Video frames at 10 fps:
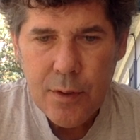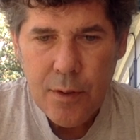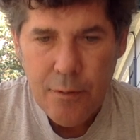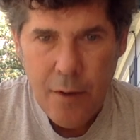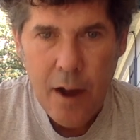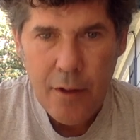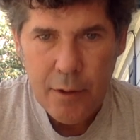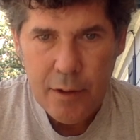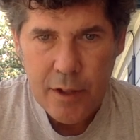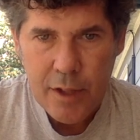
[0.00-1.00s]
the
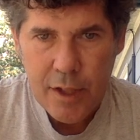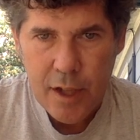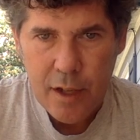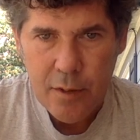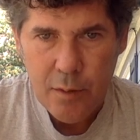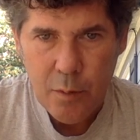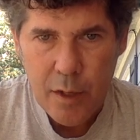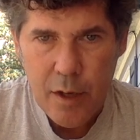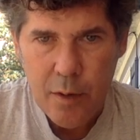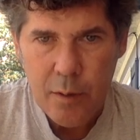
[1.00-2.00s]
Father and the Son.
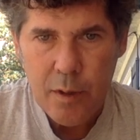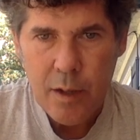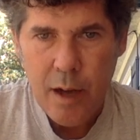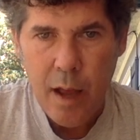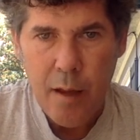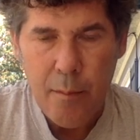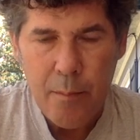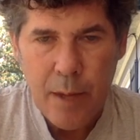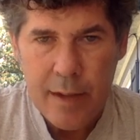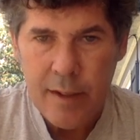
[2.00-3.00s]
We don't,
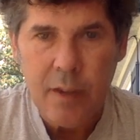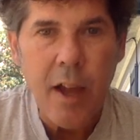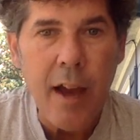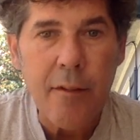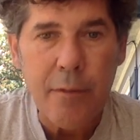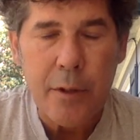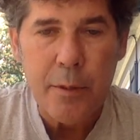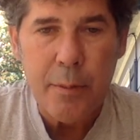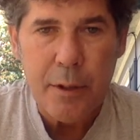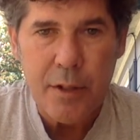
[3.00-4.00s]
as a lot of
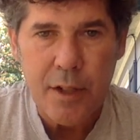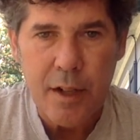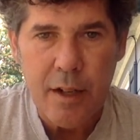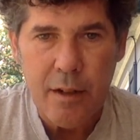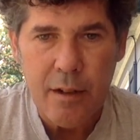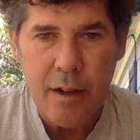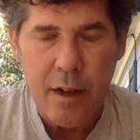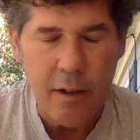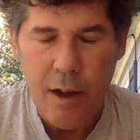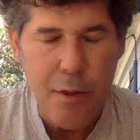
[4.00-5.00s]
first person
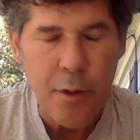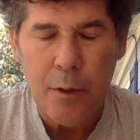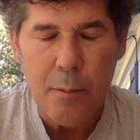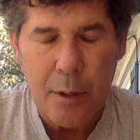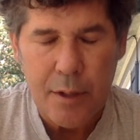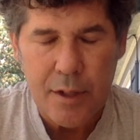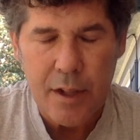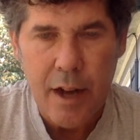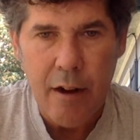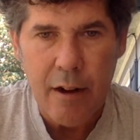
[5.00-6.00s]
or third
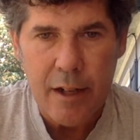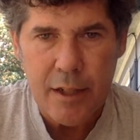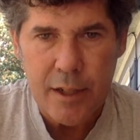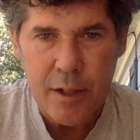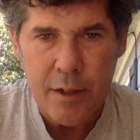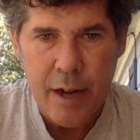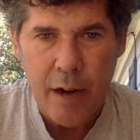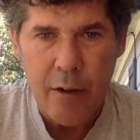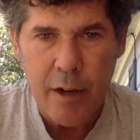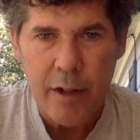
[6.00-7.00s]
person
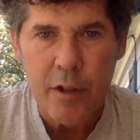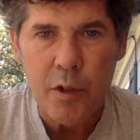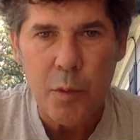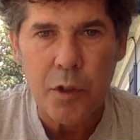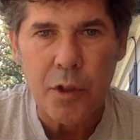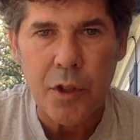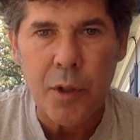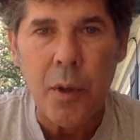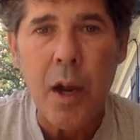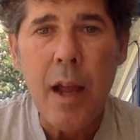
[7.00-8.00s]
narrators will
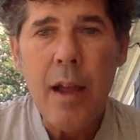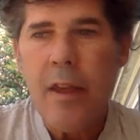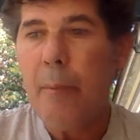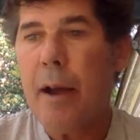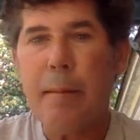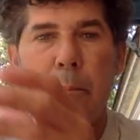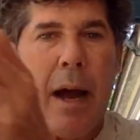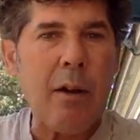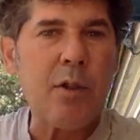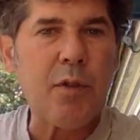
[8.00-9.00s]
do, they might
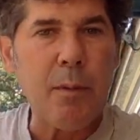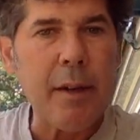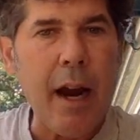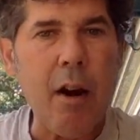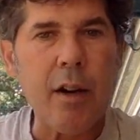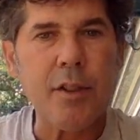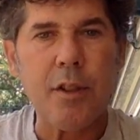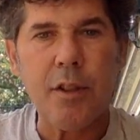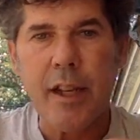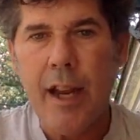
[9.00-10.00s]
bounce from
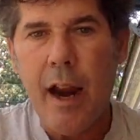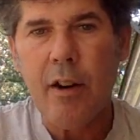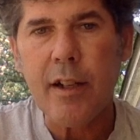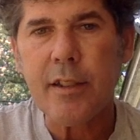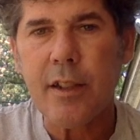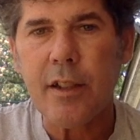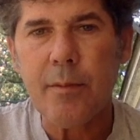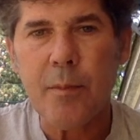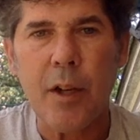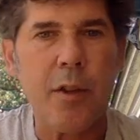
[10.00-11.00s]
character to character.
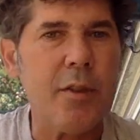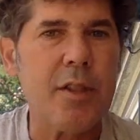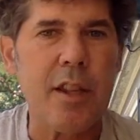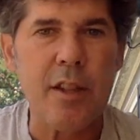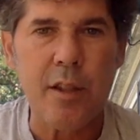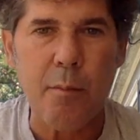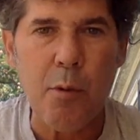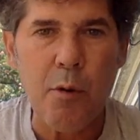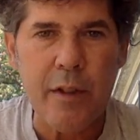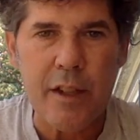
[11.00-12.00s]
You see this in
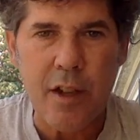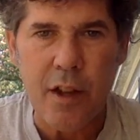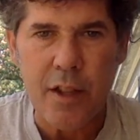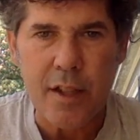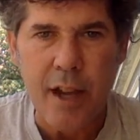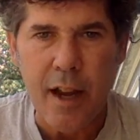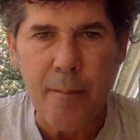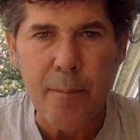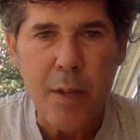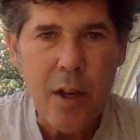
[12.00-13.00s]
movies all the
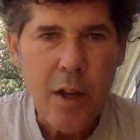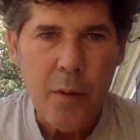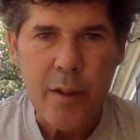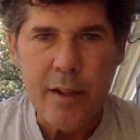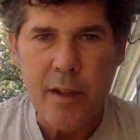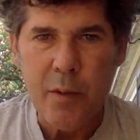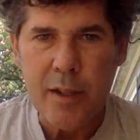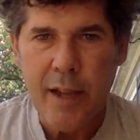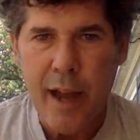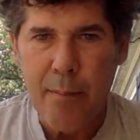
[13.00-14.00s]
time. We see
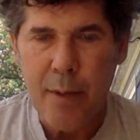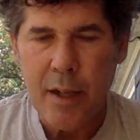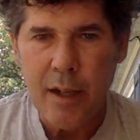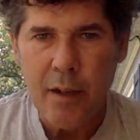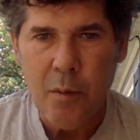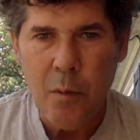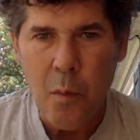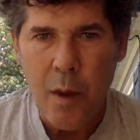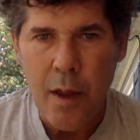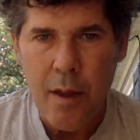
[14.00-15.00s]
what's happening
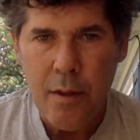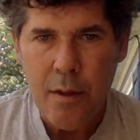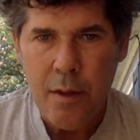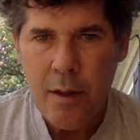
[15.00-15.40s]
with